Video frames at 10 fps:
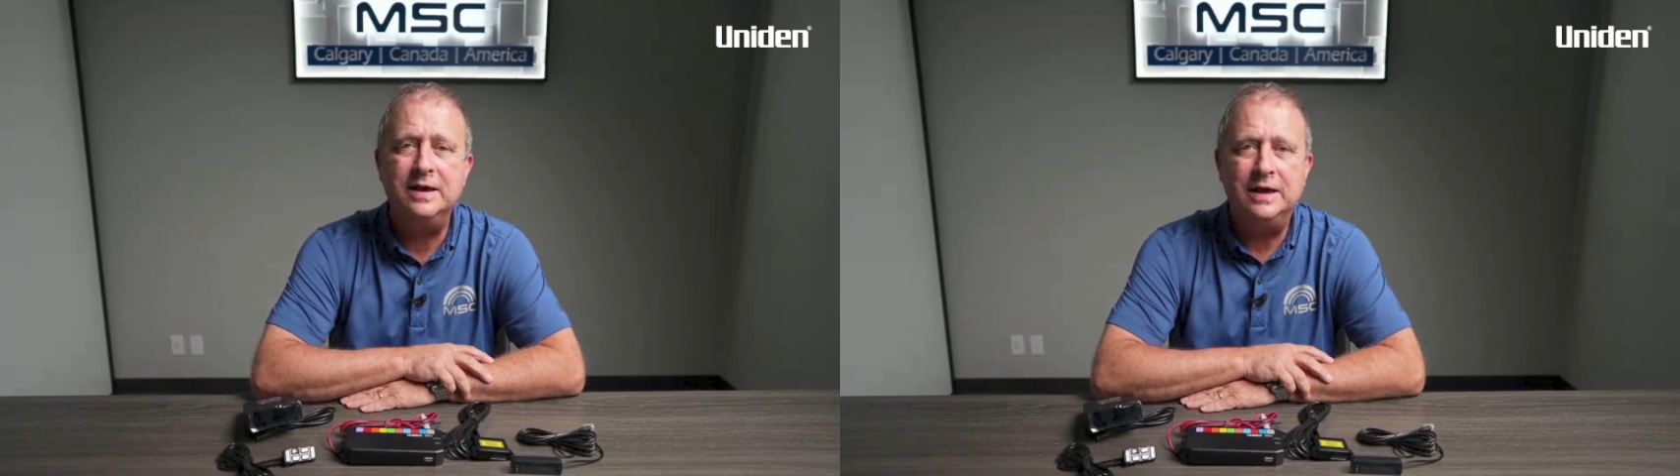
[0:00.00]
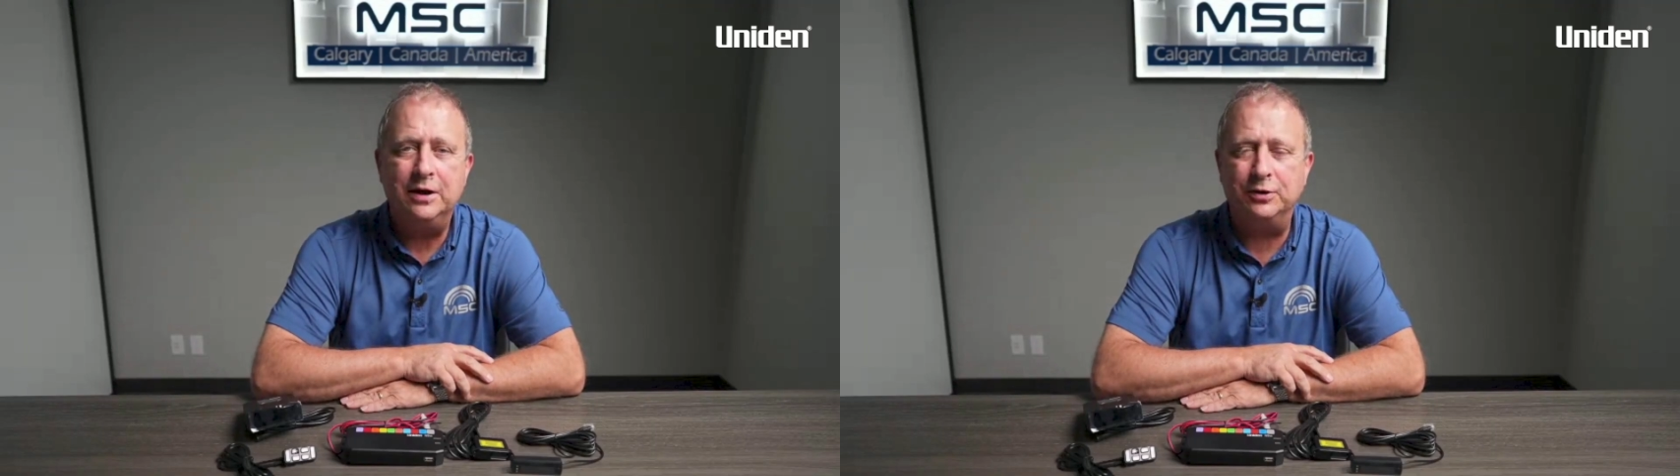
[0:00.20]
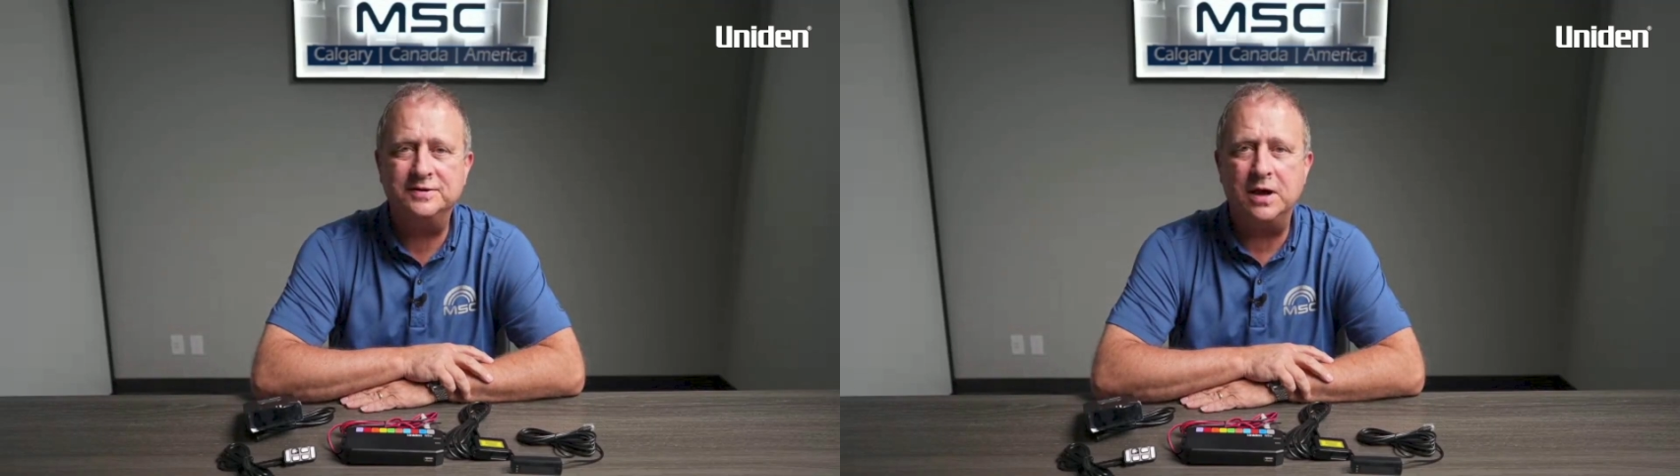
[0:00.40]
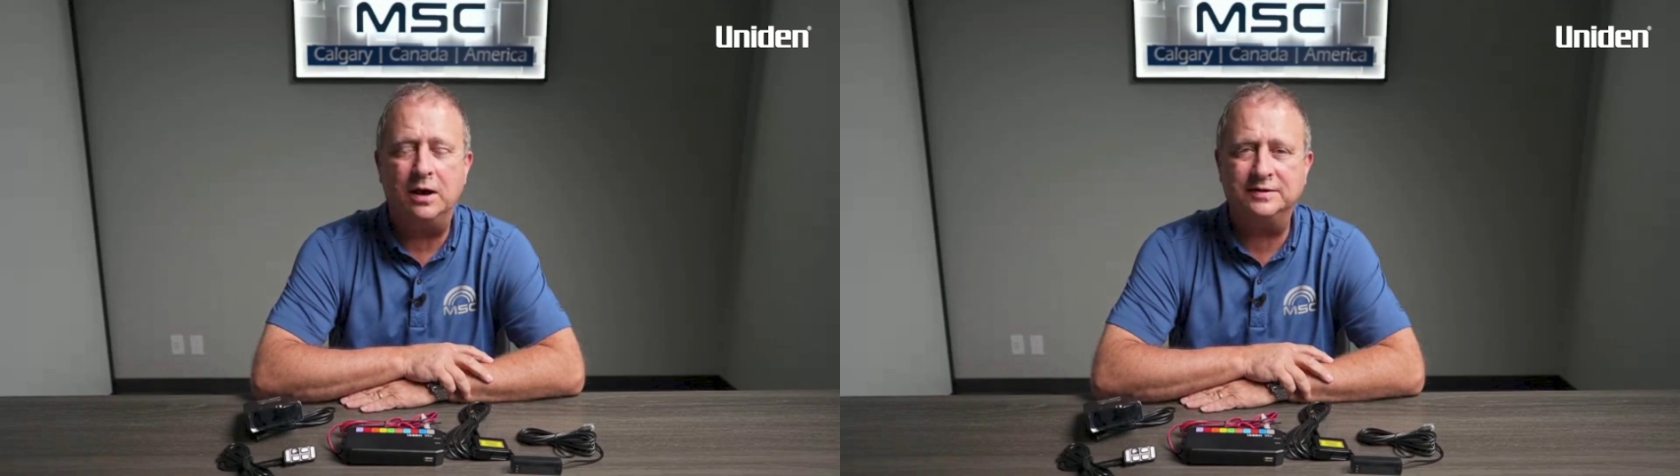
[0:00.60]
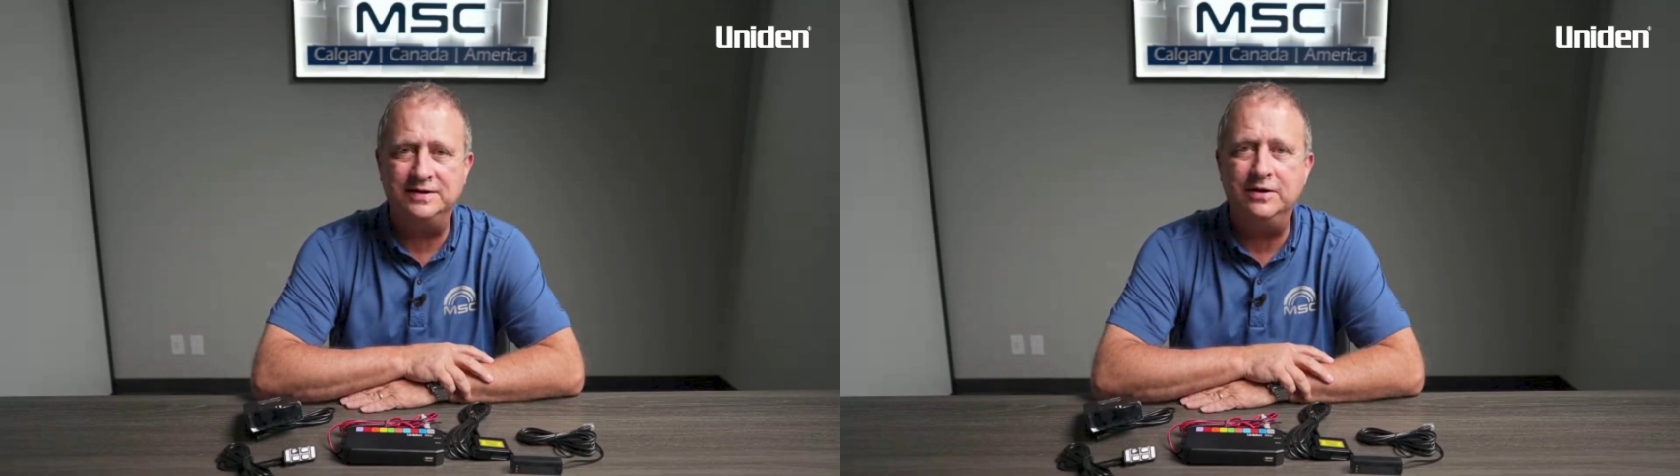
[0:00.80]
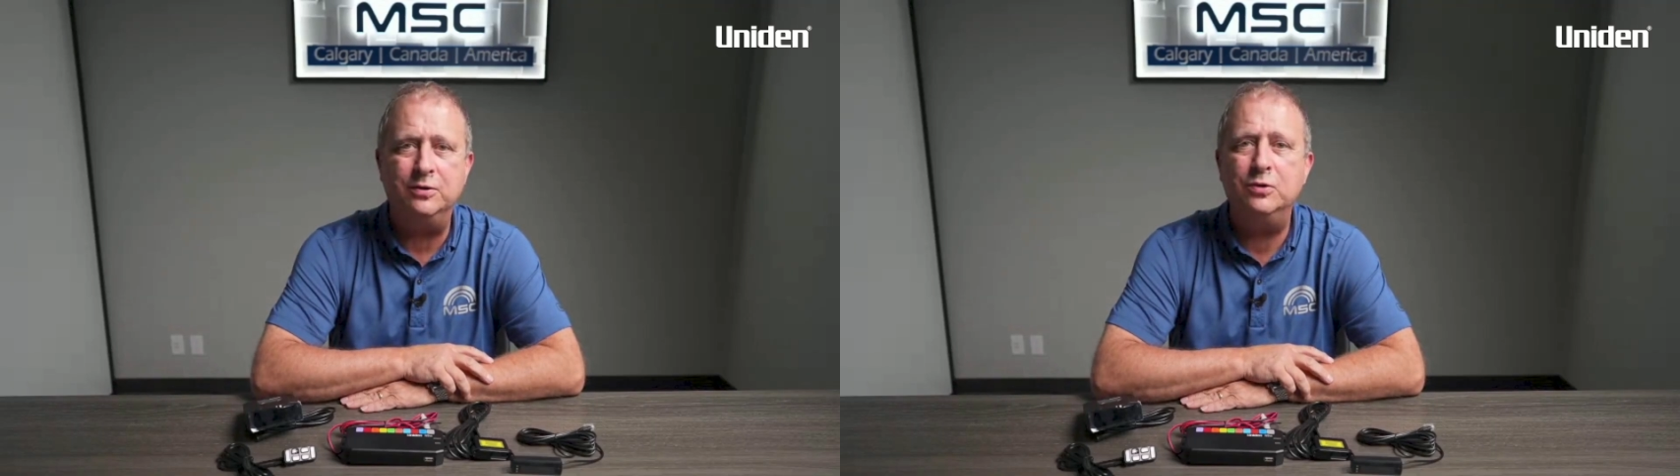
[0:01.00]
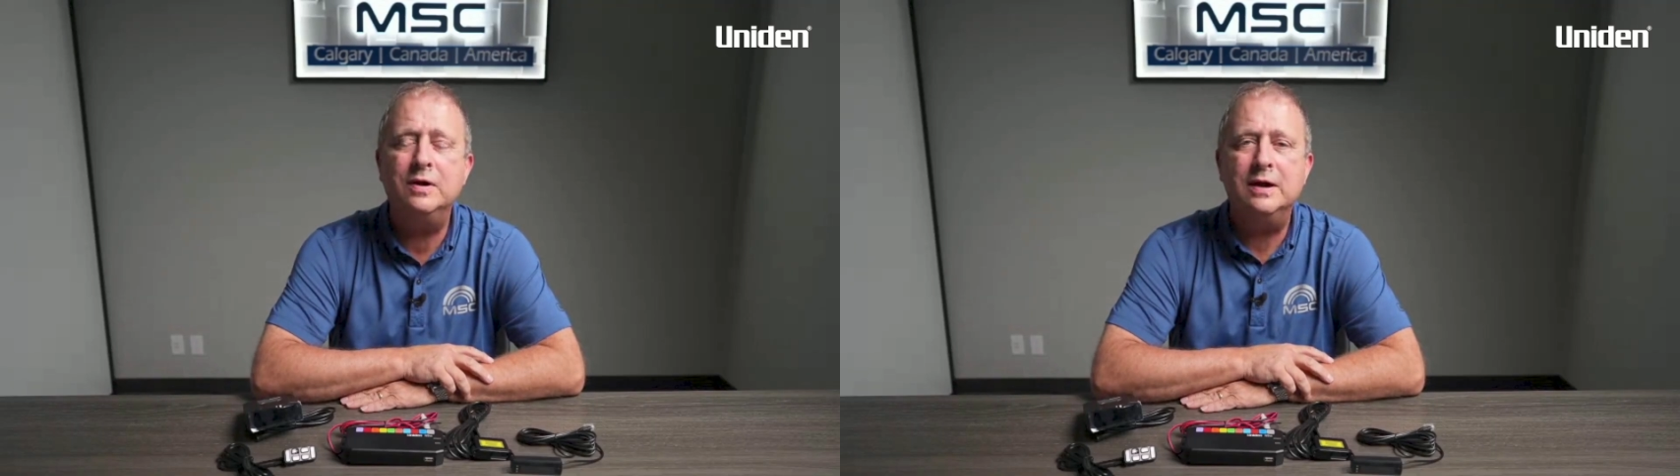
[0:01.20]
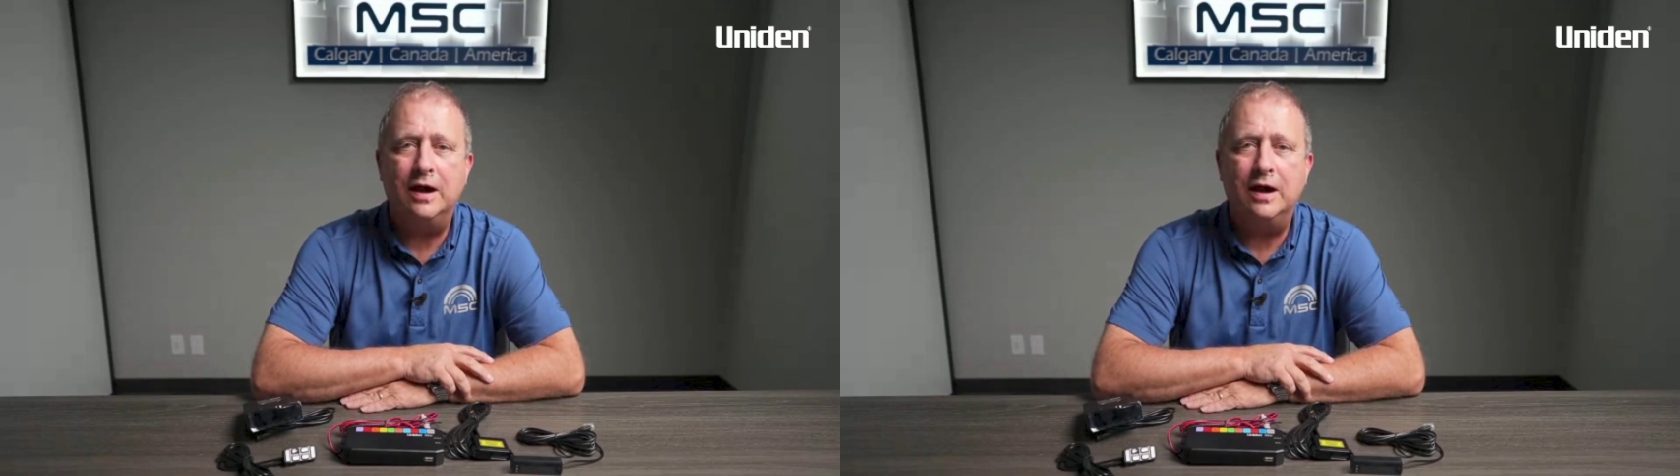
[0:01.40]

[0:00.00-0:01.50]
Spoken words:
here to talk to you